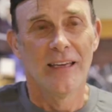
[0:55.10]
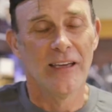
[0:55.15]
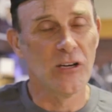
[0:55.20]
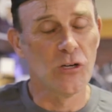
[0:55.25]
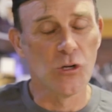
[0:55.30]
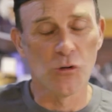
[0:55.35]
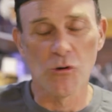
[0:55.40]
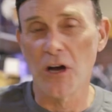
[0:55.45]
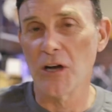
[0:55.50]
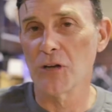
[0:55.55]

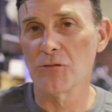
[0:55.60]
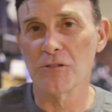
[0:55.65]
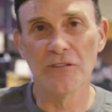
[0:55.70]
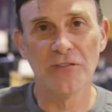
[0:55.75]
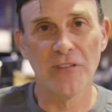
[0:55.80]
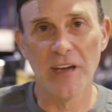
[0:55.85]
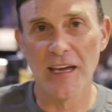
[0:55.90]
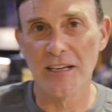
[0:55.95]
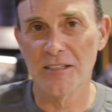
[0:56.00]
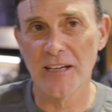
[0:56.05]
EagleRider were
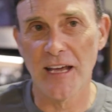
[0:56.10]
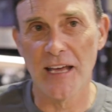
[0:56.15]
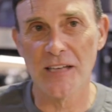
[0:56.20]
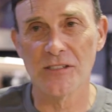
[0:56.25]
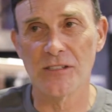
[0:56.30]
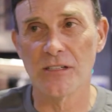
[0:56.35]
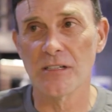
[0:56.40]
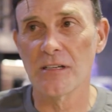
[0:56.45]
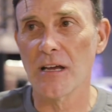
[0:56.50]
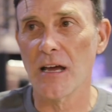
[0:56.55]

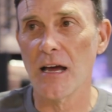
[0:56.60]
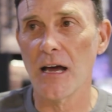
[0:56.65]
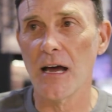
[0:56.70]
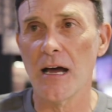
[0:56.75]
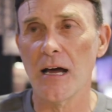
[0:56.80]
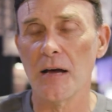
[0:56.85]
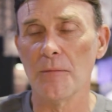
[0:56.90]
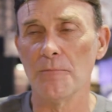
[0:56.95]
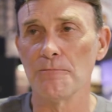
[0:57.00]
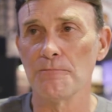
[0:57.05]
fantastic.
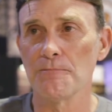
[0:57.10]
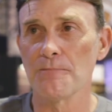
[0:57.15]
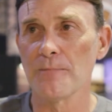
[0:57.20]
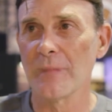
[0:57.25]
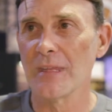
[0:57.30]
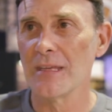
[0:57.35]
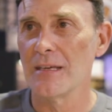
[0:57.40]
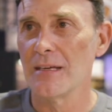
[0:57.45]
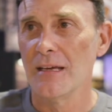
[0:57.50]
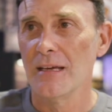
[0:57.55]
Um,
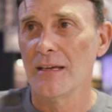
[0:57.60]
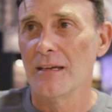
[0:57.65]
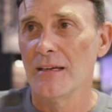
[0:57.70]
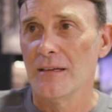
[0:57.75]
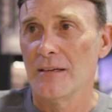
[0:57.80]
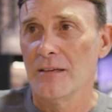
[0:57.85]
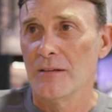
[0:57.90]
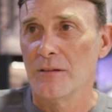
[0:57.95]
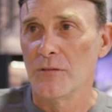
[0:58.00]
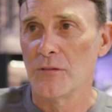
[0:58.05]

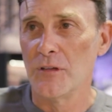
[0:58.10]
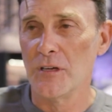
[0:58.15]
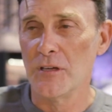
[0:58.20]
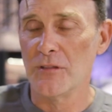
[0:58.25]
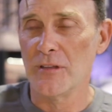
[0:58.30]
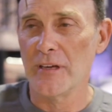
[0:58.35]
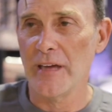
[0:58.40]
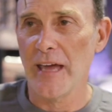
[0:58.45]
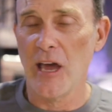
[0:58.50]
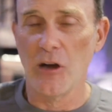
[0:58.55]
the,
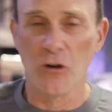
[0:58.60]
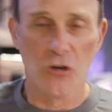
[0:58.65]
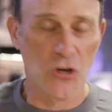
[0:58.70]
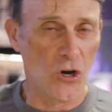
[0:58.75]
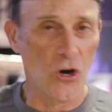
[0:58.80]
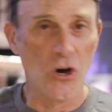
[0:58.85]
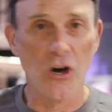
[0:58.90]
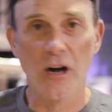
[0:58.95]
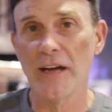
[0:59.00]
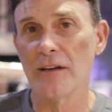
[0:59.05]
the, our
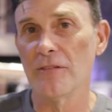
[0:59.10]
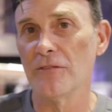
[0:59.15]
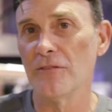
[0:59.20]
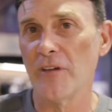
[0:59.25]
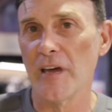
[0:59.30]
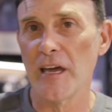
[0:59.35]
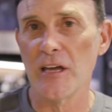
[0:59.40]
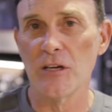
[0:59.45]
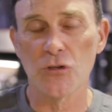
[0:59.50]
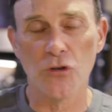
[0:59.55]
guide and
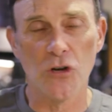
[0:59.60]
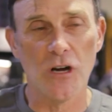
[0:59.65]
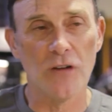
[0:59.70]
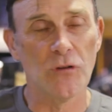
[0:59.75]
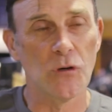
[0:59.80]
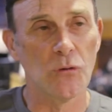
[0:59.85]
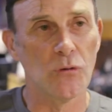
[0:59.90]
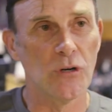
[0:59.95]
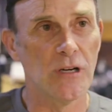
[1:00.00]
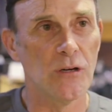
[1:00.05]
van
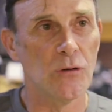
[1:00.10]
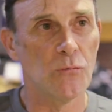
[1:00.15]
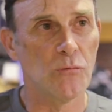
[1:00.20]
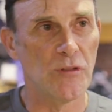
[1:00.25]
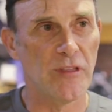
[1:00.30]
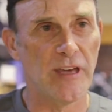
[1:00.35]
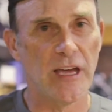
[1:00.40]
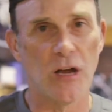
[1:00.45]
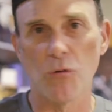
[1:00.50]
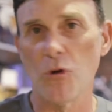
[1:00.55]
driver were, were
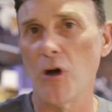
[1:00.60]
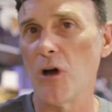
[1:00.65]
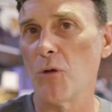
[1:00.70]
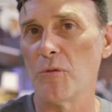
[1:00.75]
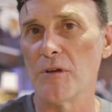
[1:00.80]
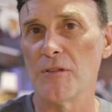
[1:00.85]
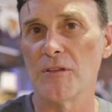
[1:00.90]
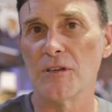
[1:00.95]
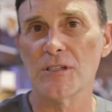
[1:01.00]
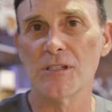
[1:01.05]
there right
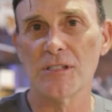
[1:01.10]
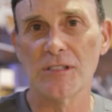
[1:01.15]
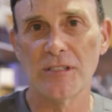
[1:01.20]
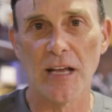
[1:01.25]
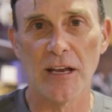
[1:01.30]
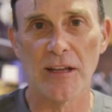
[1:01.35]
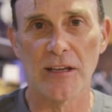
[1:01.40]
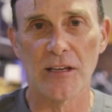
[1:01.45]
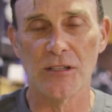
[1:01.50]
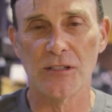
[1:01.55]
with us,
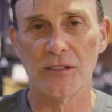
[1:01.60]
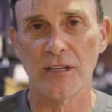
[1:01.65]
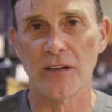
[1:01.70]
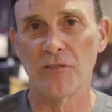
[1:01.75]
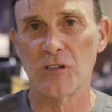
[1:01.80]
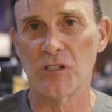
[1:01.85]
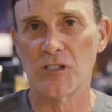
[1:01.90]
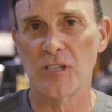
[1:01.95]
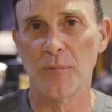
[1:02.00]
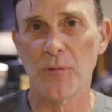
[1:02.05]
telling us
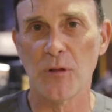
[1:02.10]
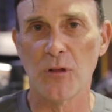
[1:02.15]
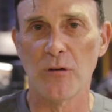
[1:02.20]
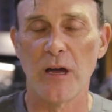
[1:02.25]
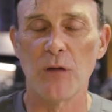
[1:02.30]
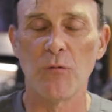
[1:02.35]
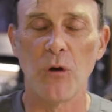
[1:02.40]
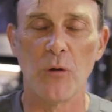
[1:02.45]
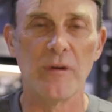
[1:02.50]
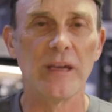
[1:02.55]
every step of the
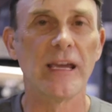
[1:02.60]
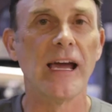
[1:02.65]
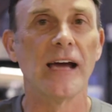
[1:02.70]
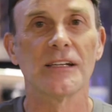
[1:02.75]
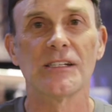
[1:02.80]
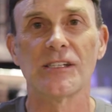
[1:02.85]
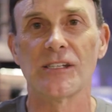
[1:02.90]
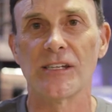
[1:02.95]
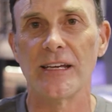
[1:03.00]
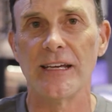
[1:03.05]
way what we're going
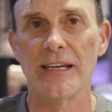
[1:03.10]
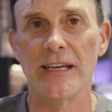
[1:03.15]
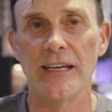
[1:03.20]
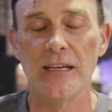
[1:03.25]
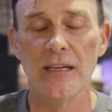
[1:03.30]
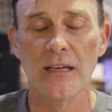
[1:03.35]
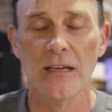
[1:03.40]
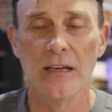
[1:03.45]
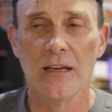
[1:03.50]
to see,